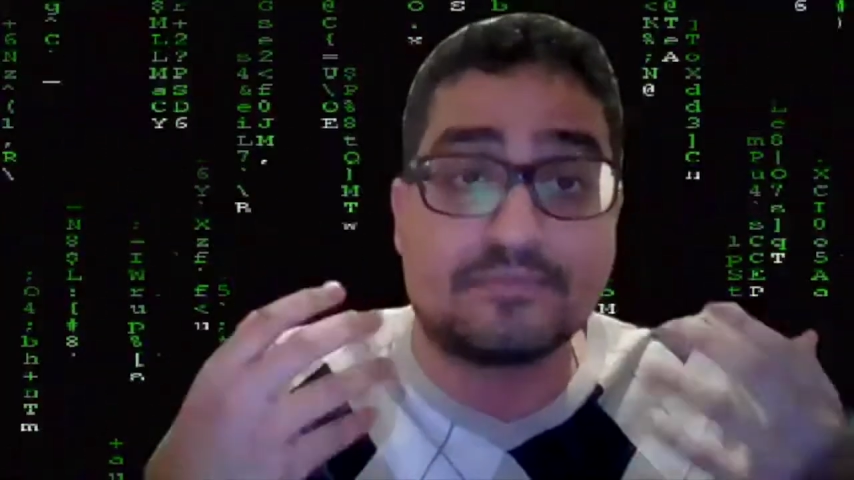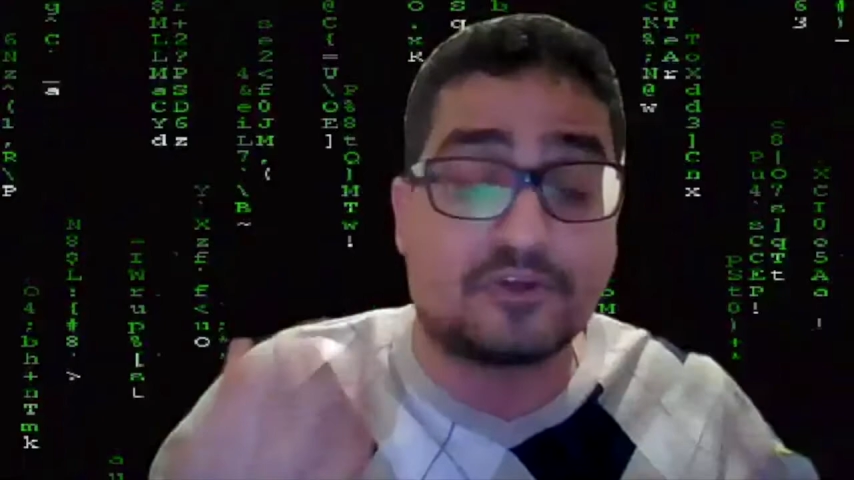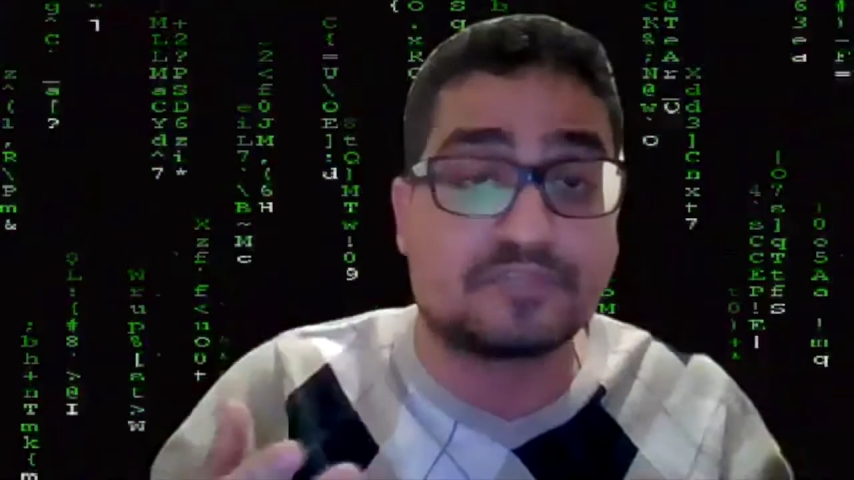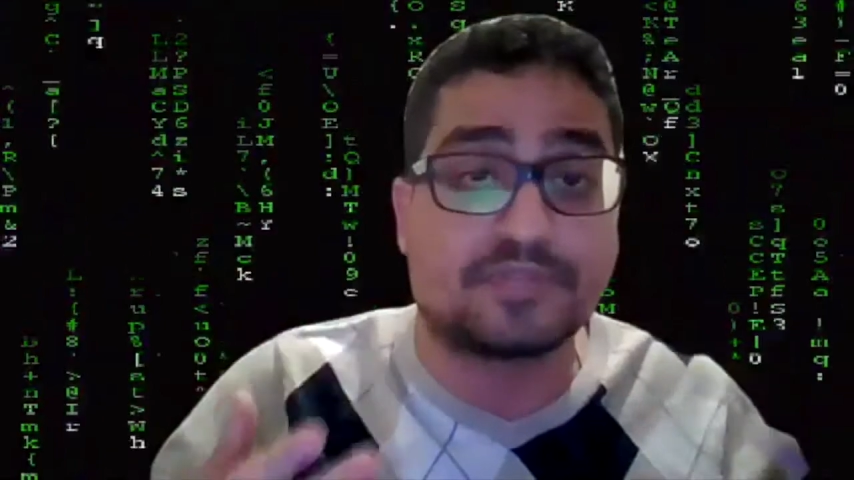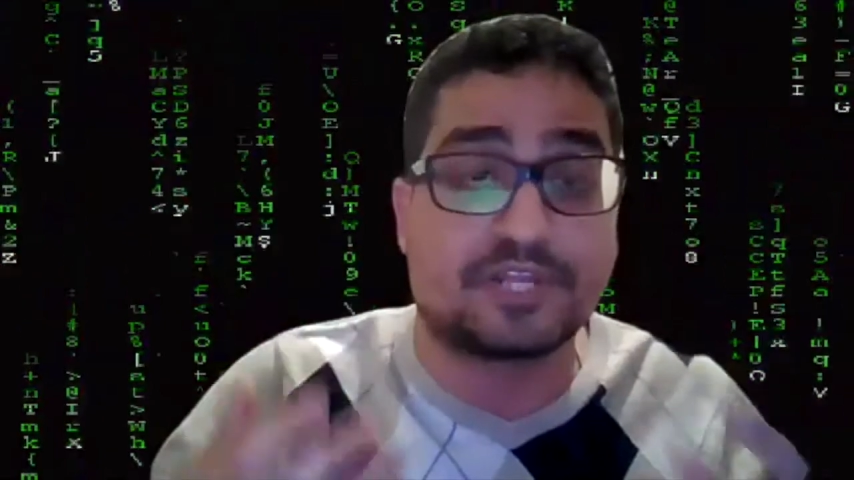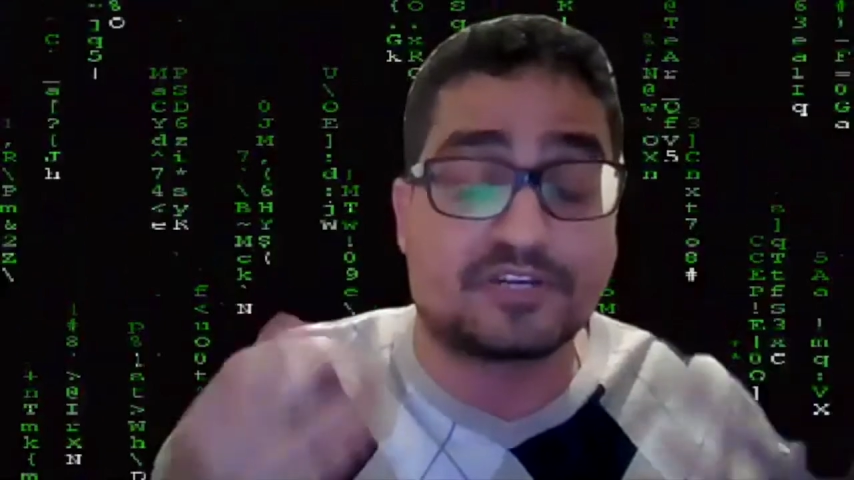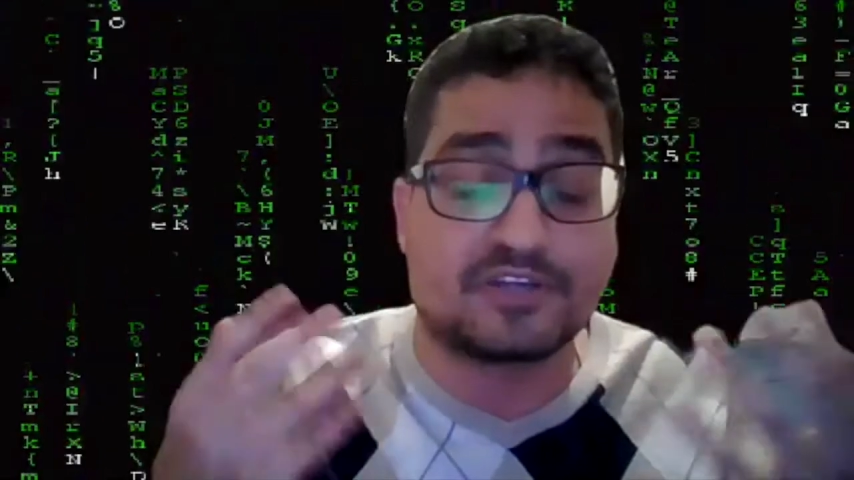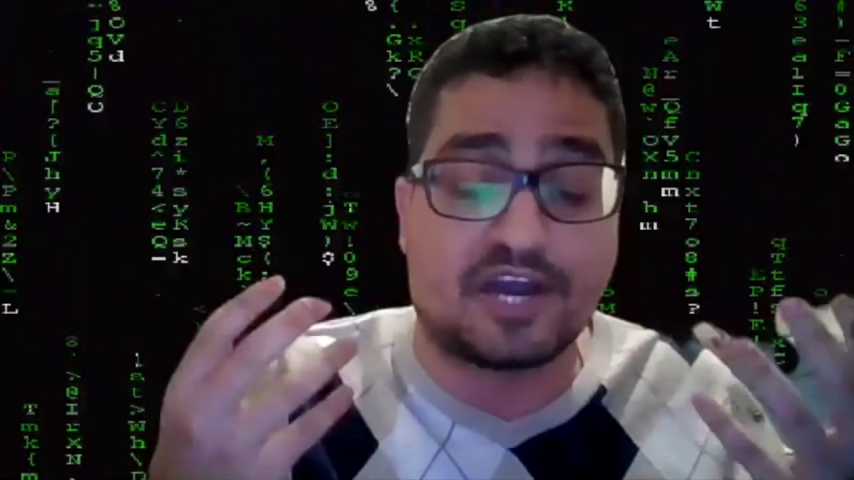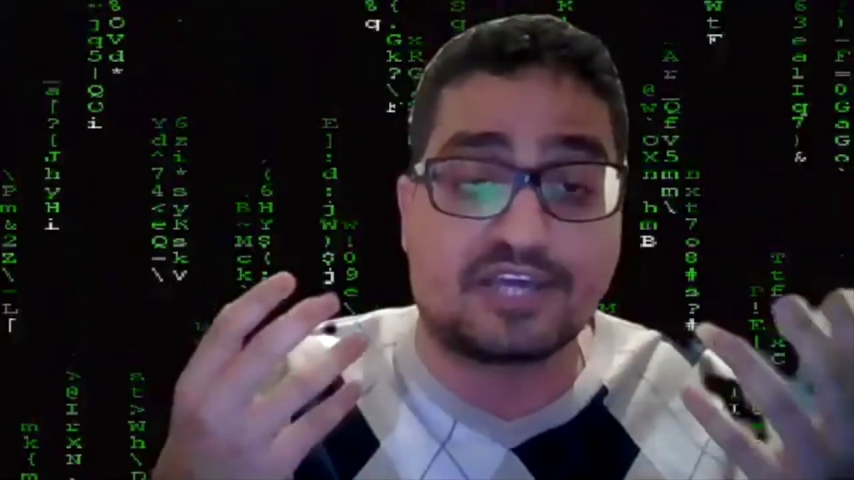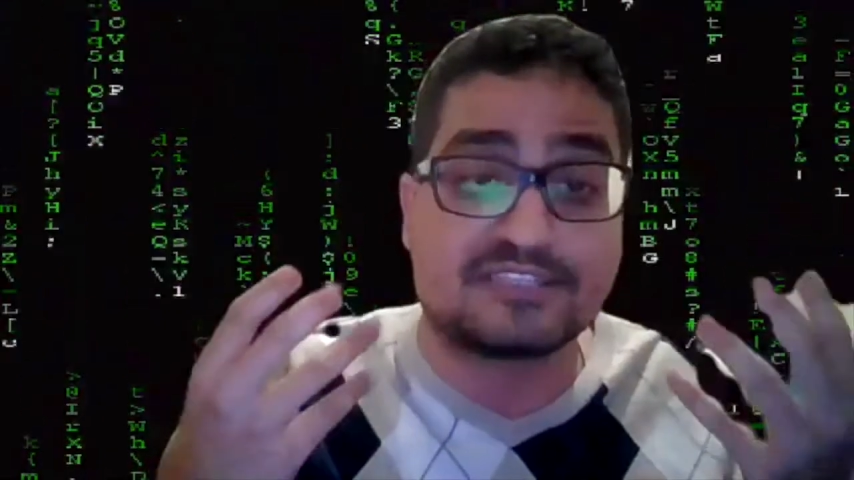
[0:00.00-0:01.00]
multiplayer
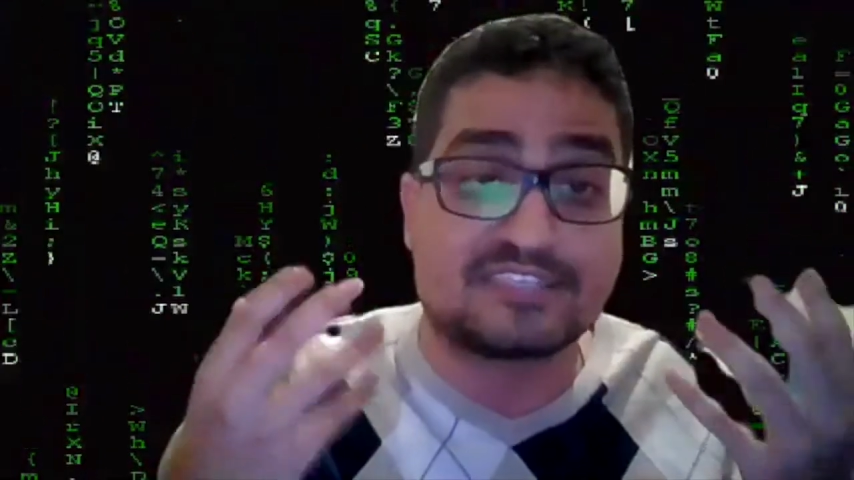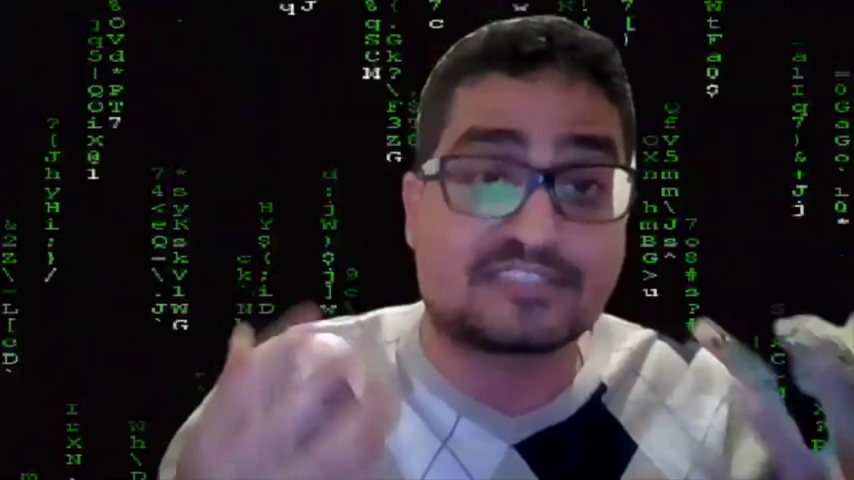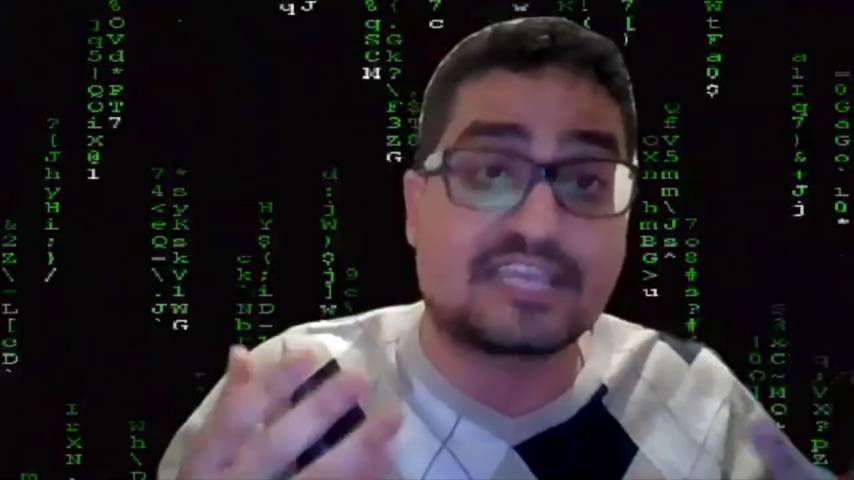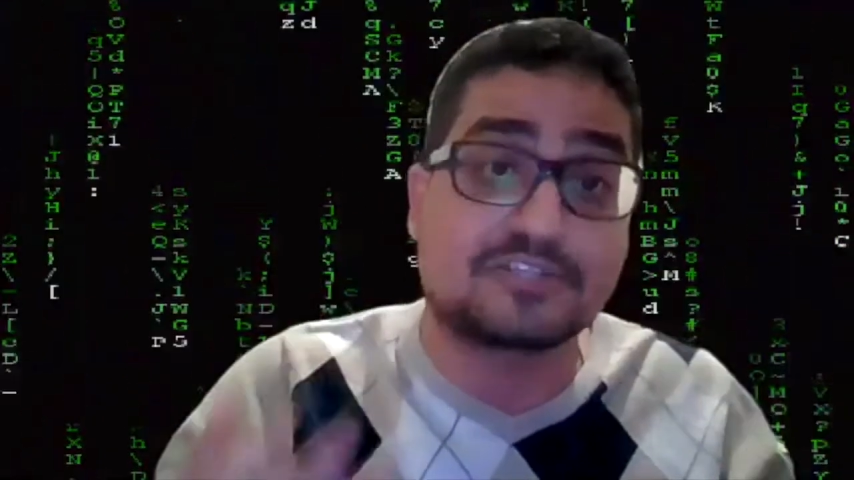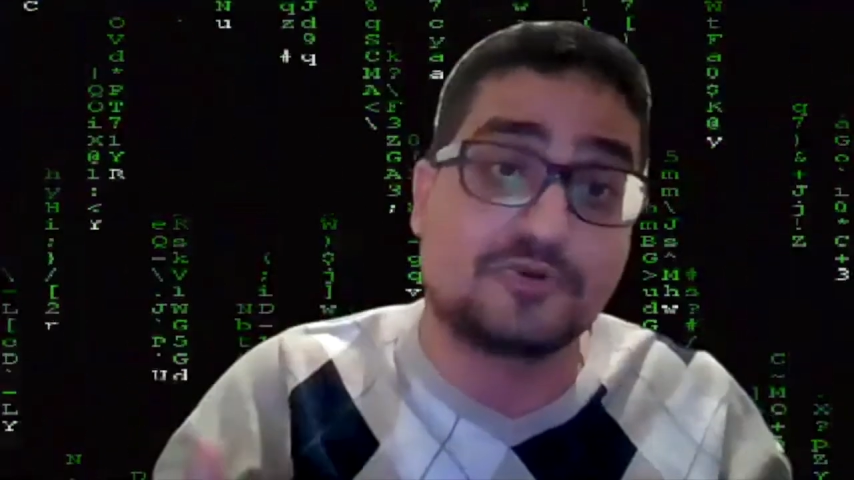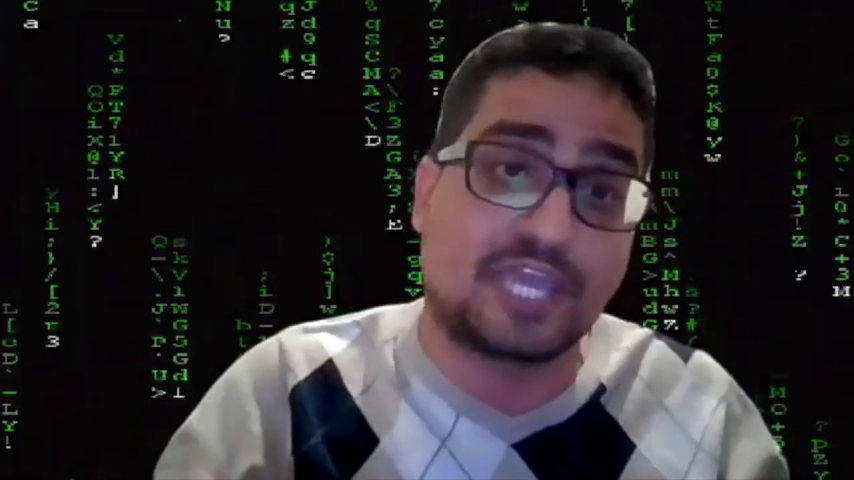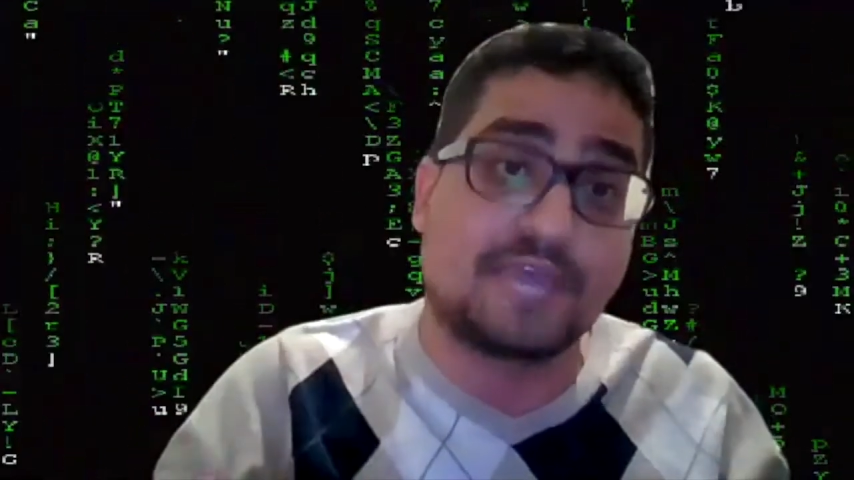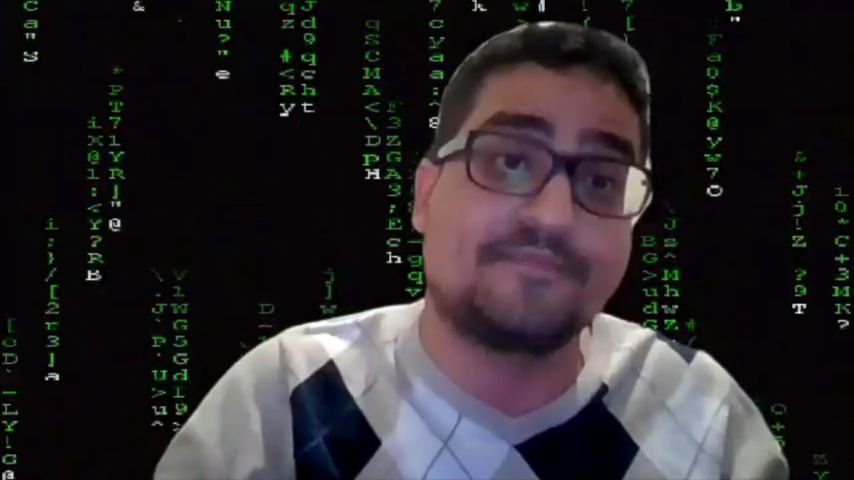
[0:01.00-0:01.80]
tic-tac-toe game.